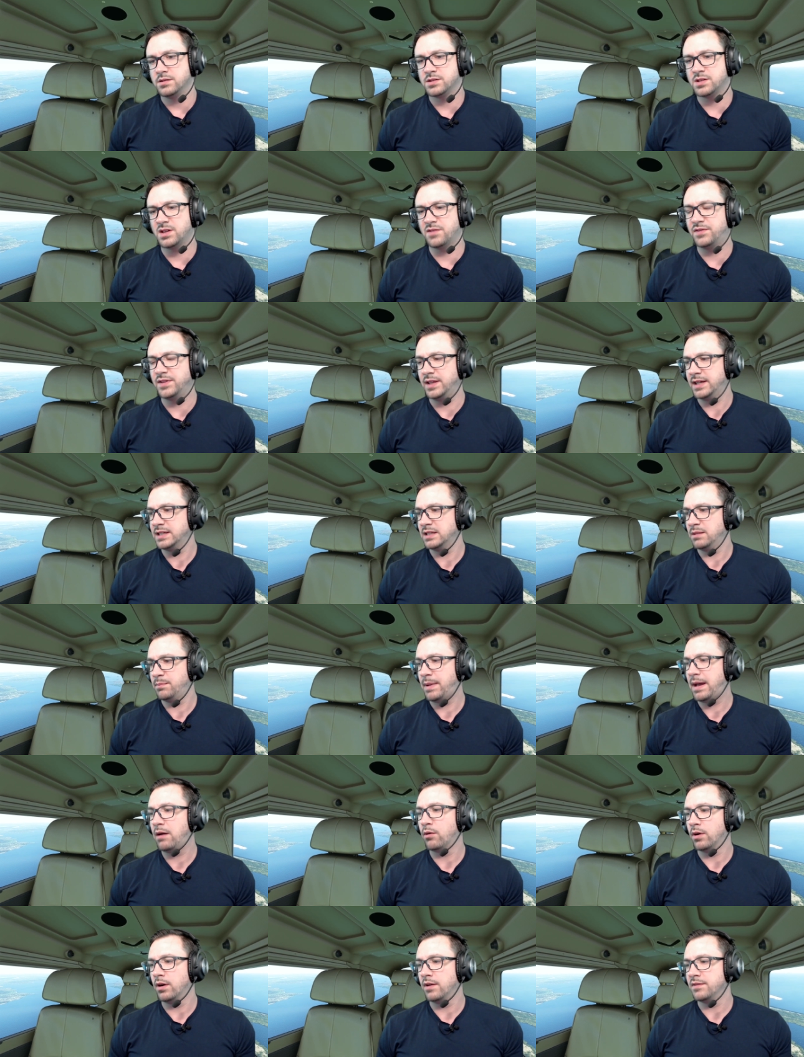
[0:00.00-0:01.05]
So I feel like in the
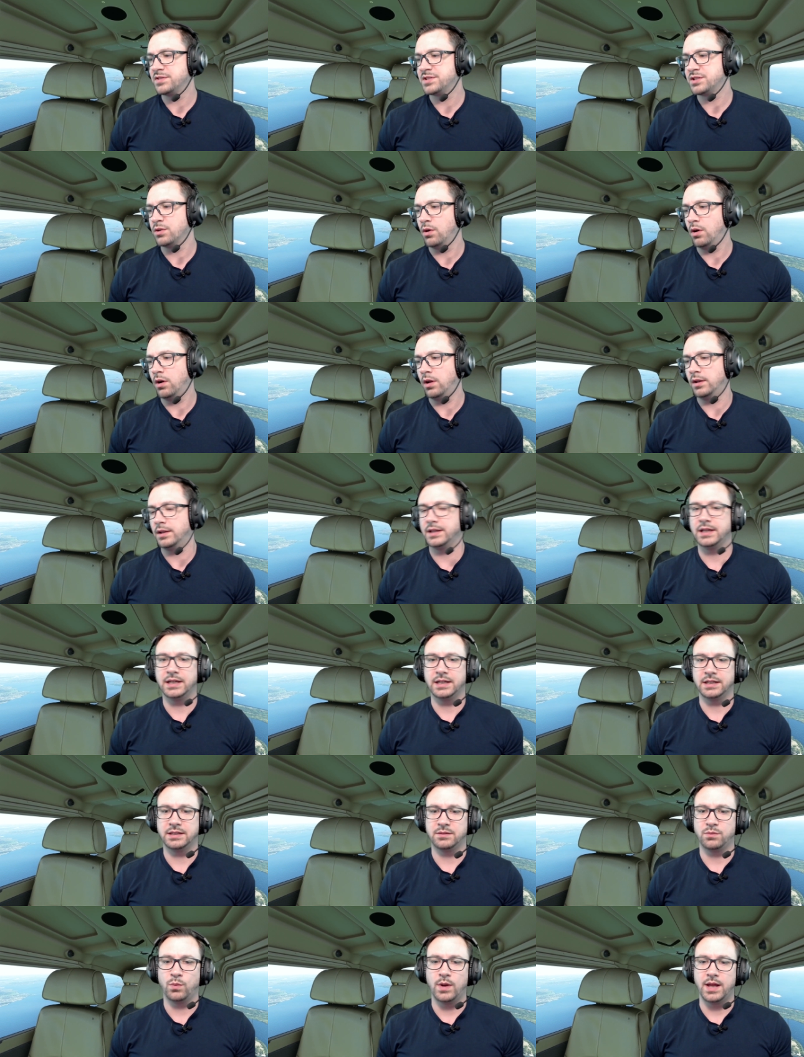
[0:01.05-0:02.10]
power-off stall,
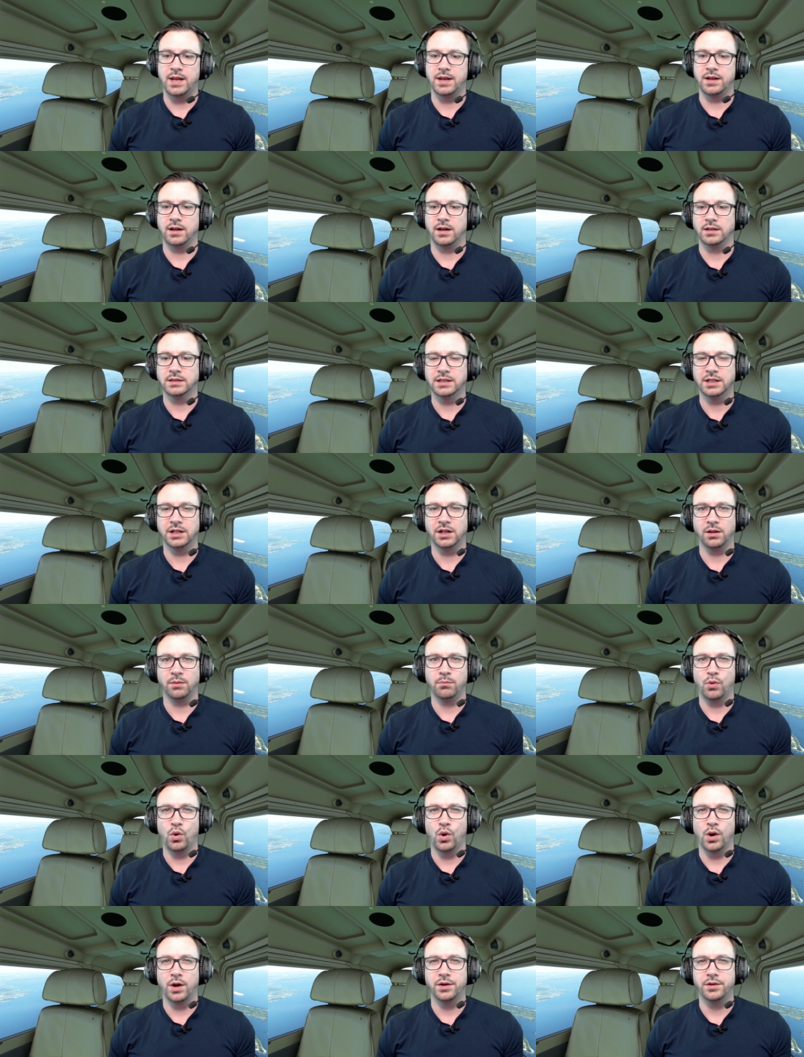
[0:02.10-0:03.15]
it went a little
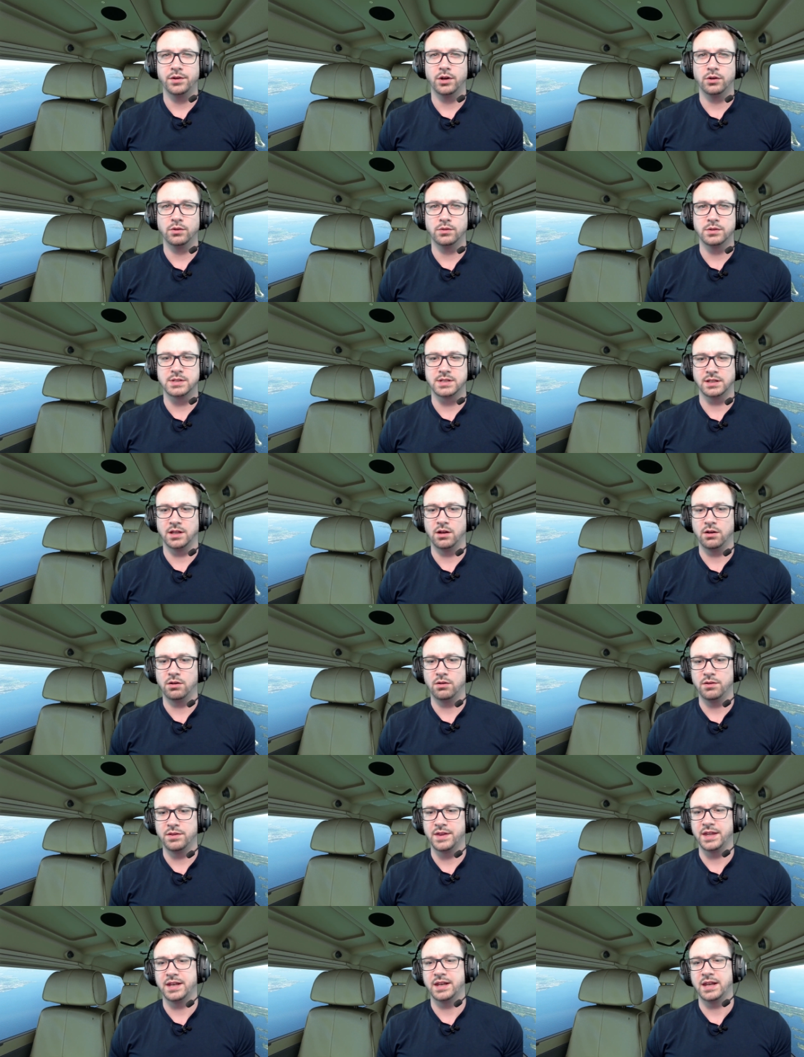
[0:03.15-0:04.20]
more nose
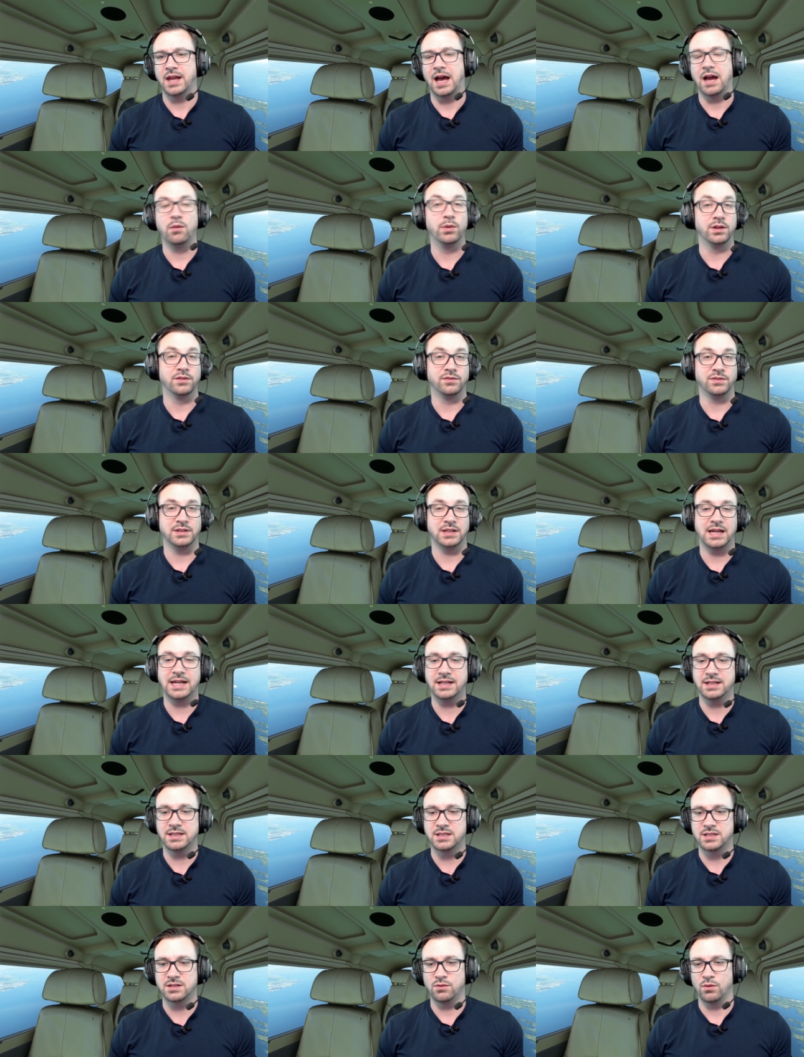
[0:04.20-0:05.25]
low than I would have
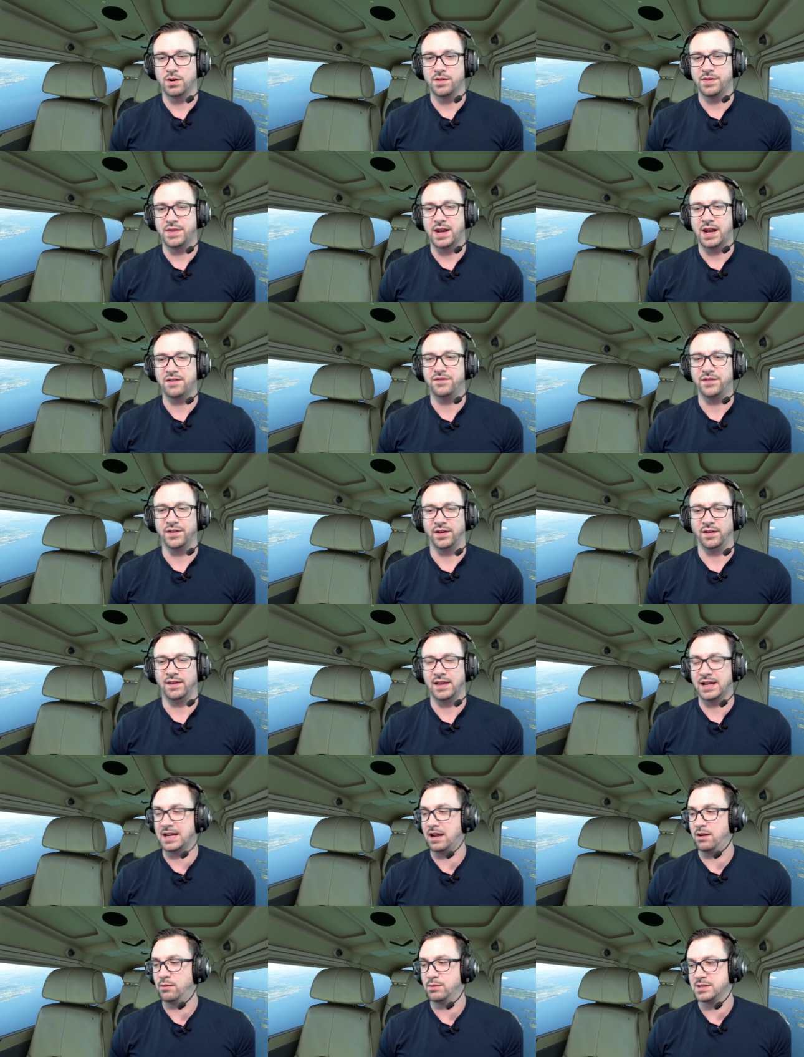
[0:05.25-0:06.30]
liked, or that I felt
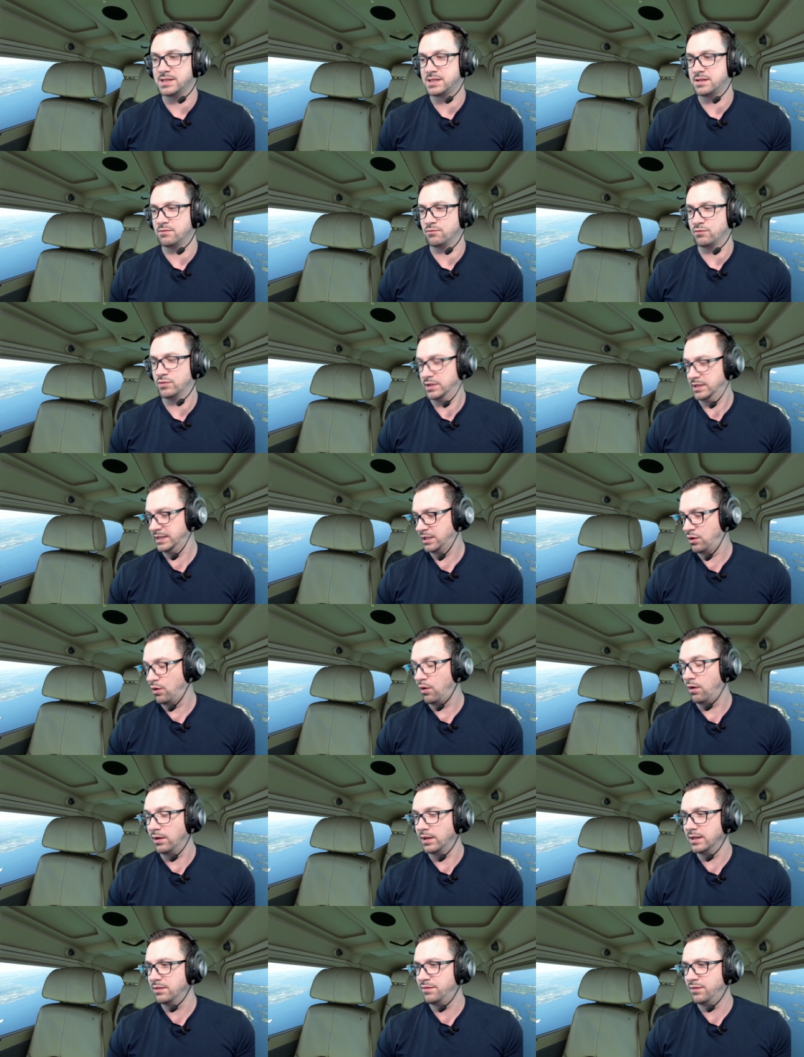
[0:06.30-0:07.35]
like I was really
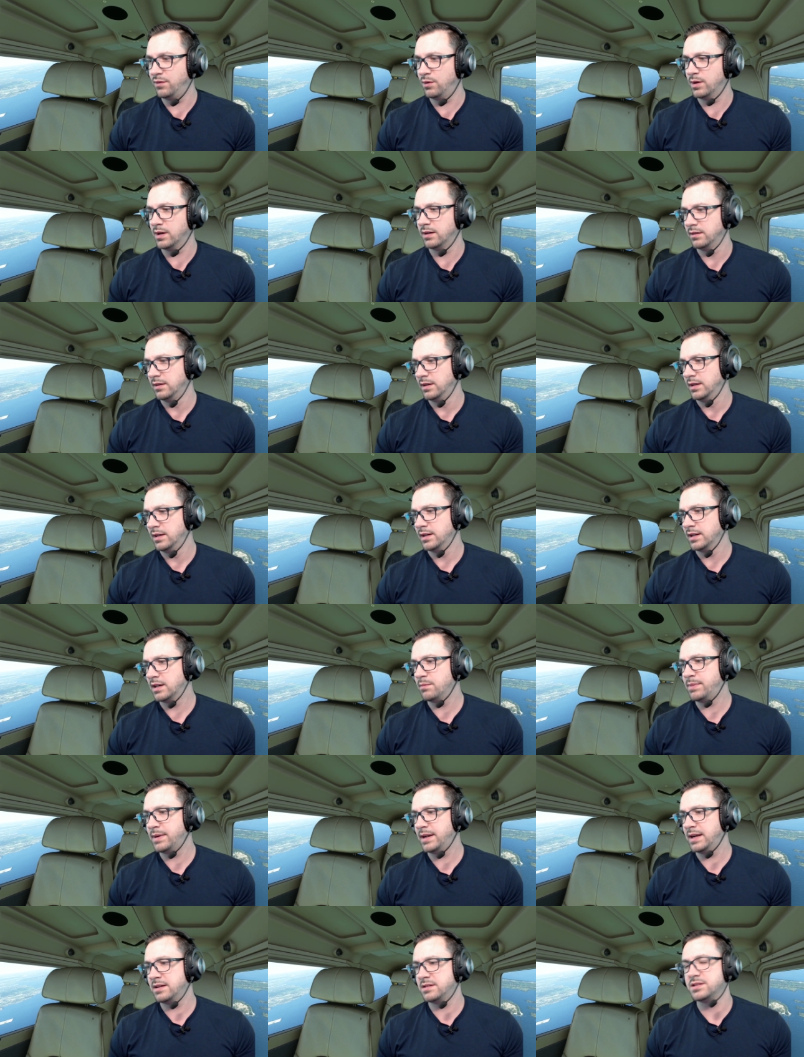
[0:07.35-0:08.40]
calling for
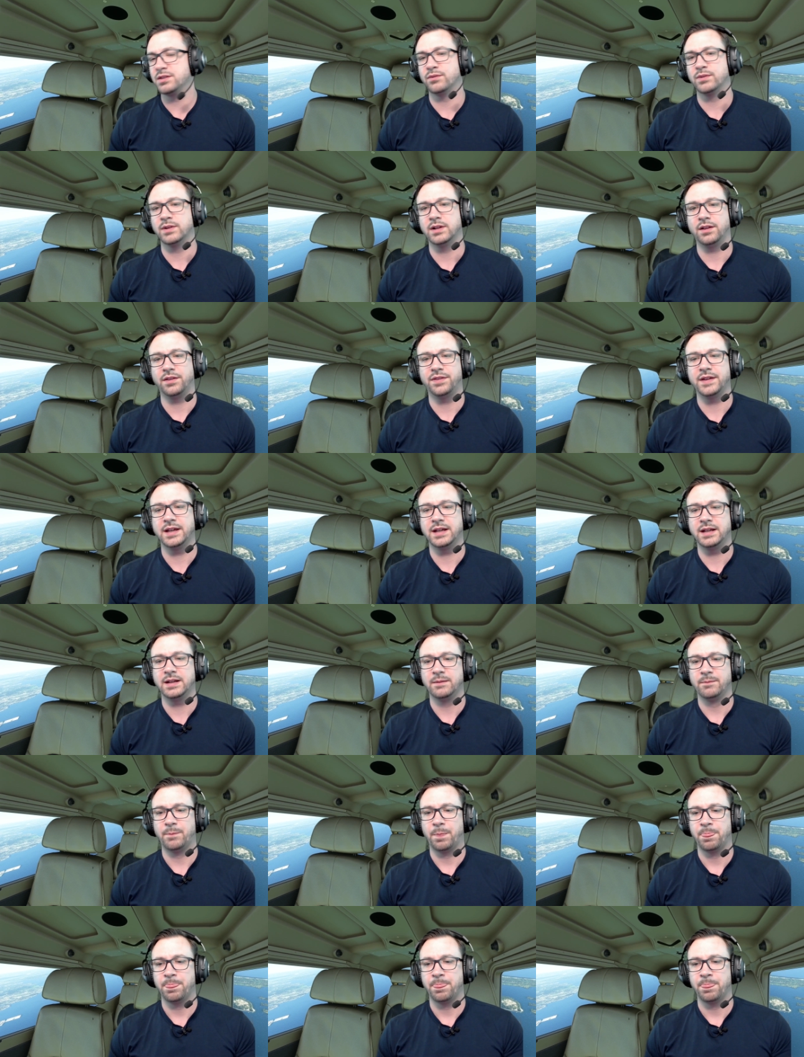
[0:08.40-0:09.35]
compared to the real thing.